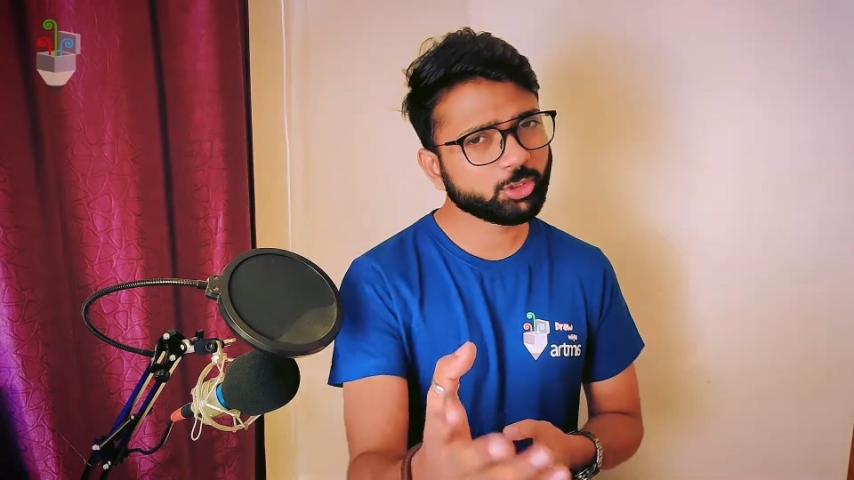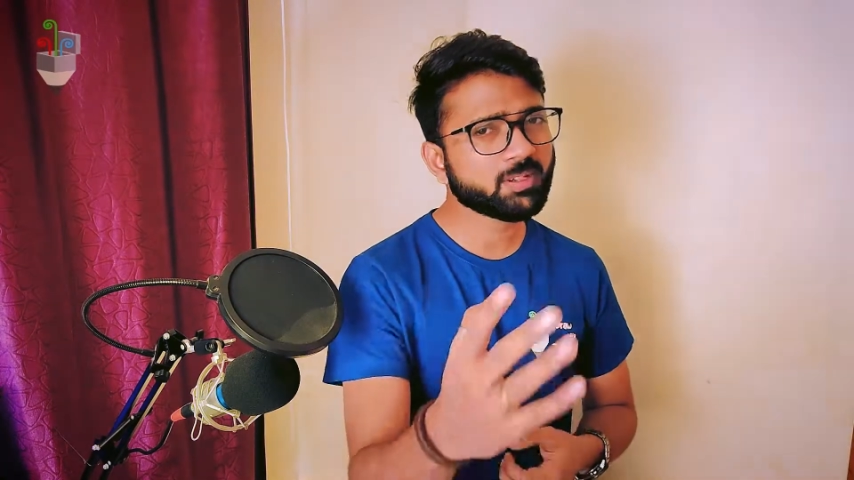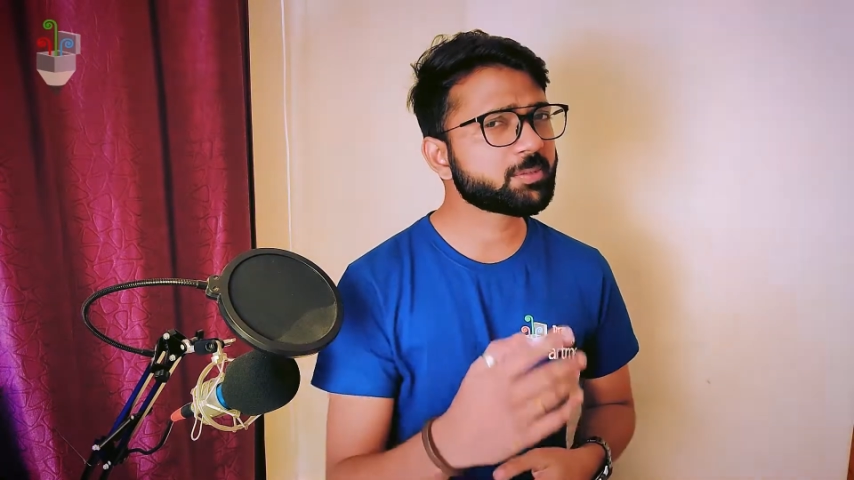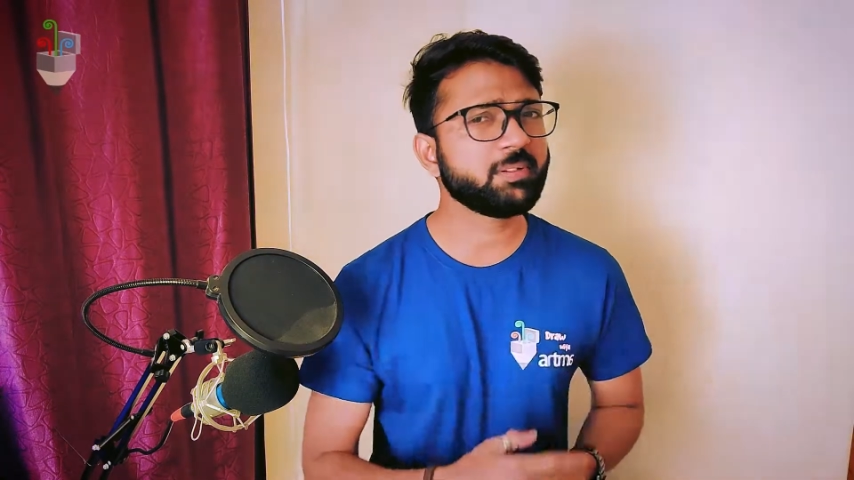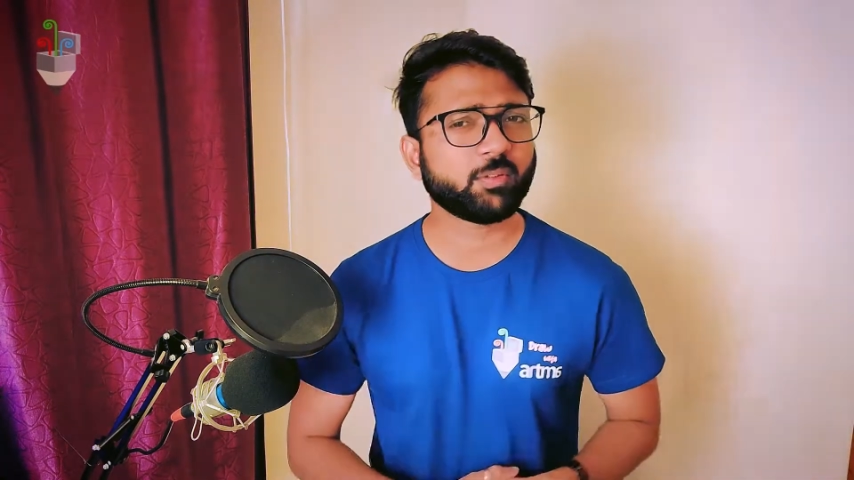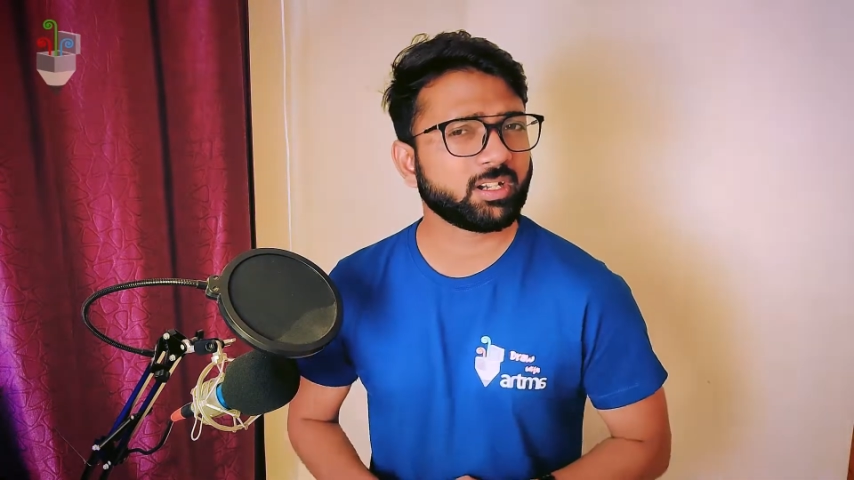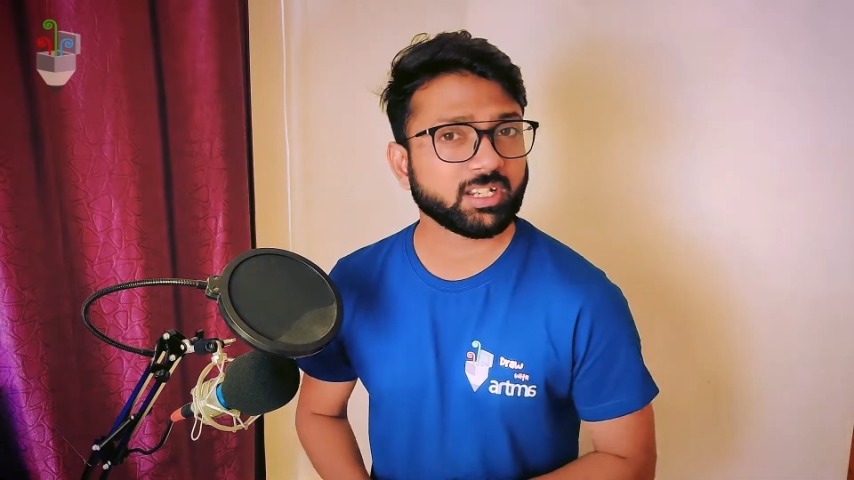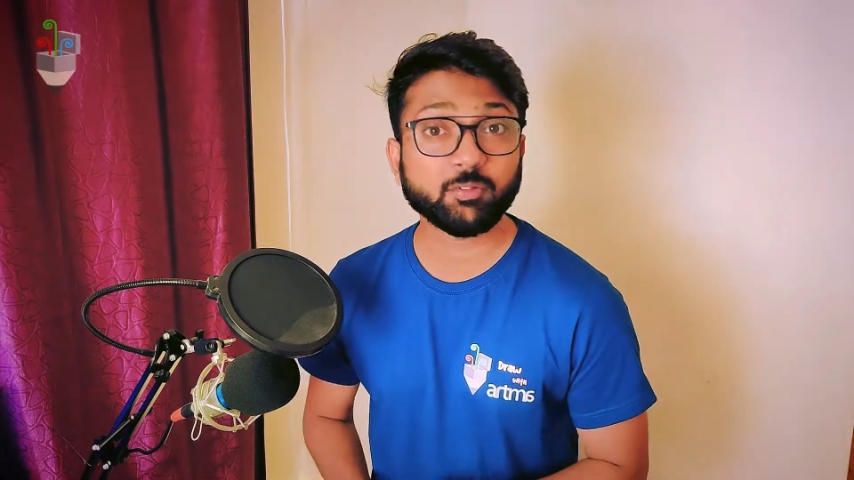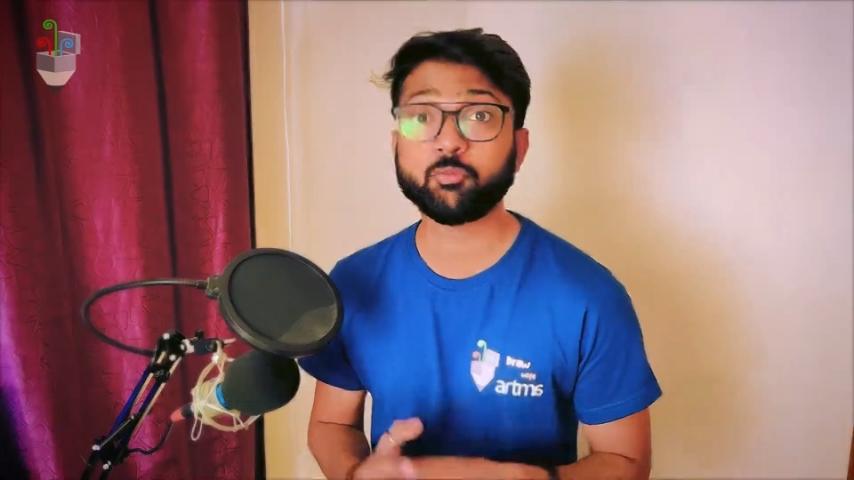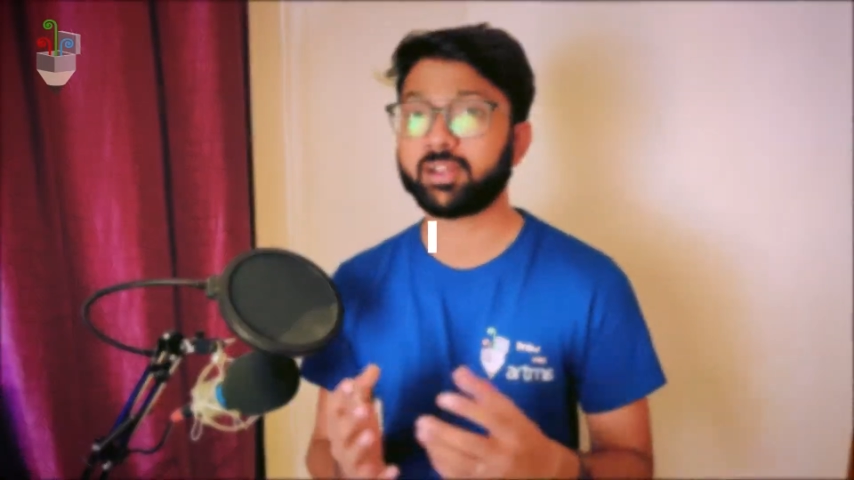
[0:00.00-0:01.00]
you must be
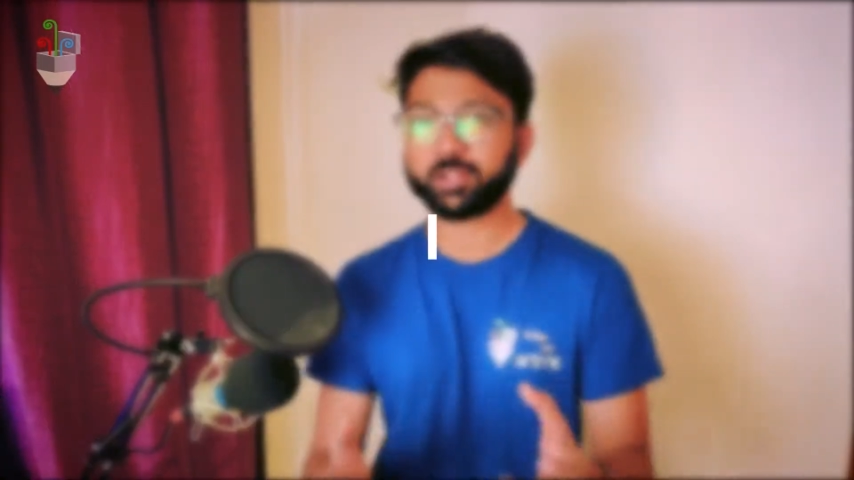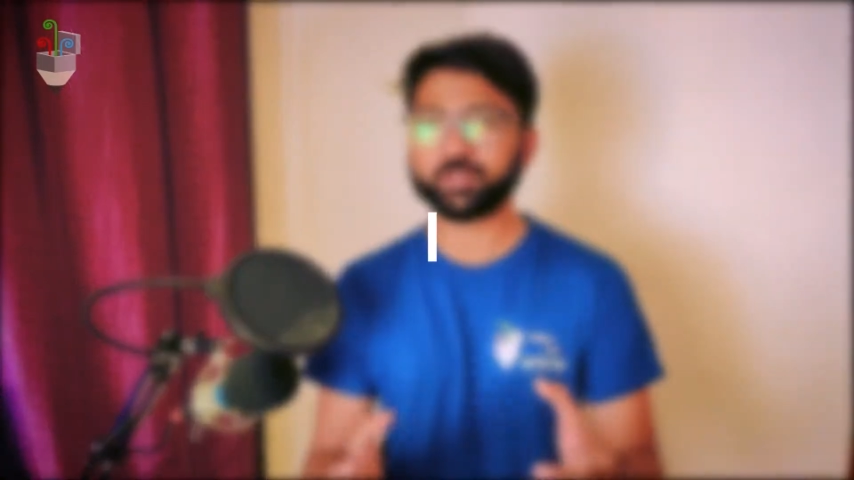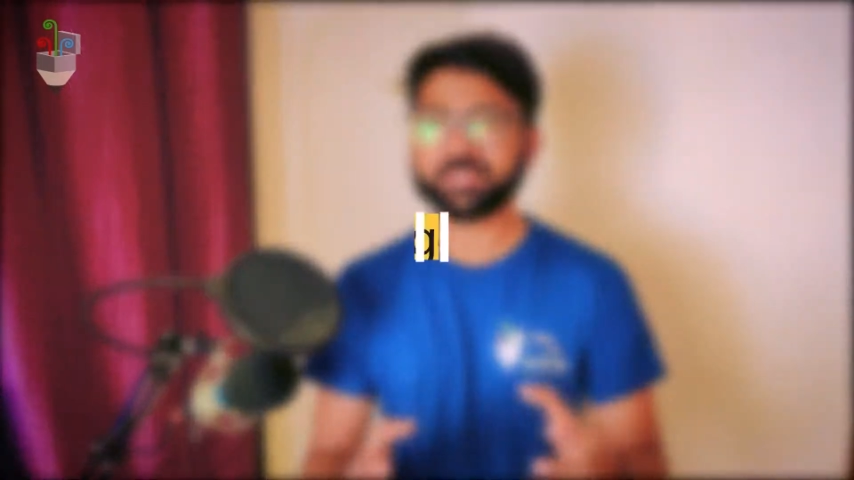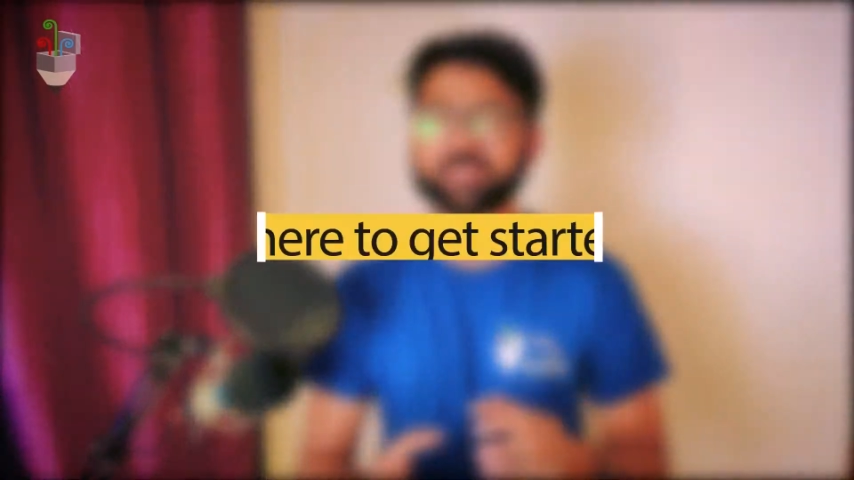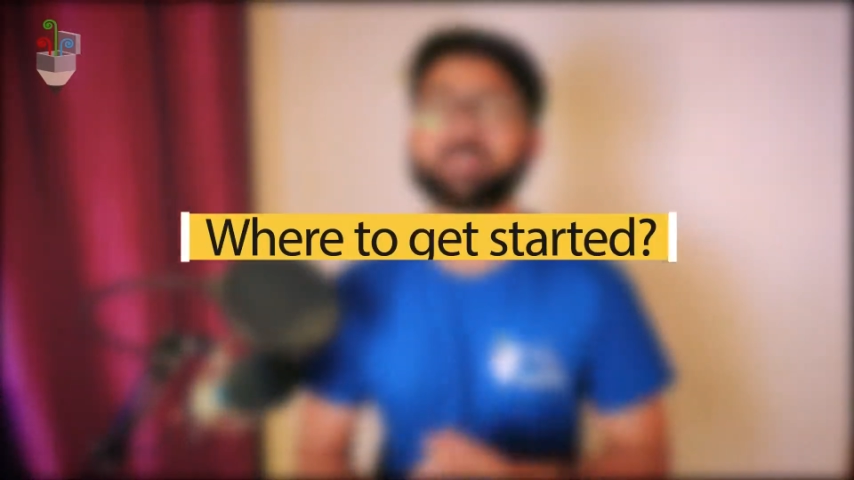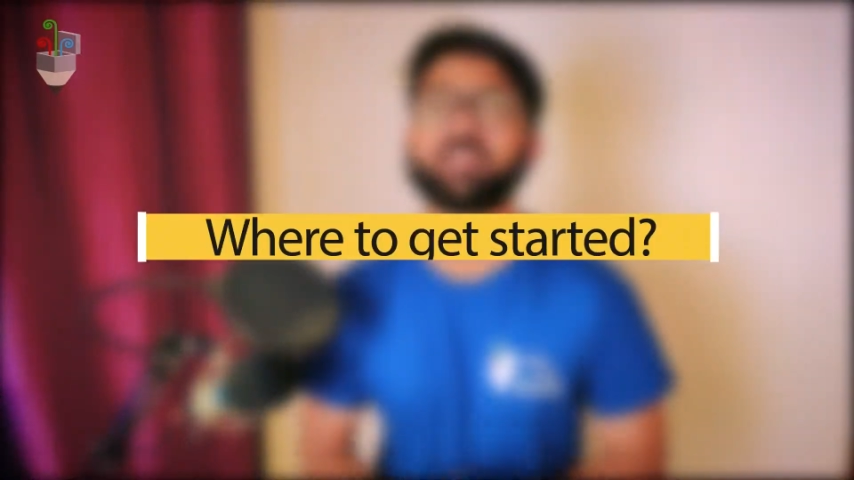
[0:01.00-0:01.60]
wondering where to get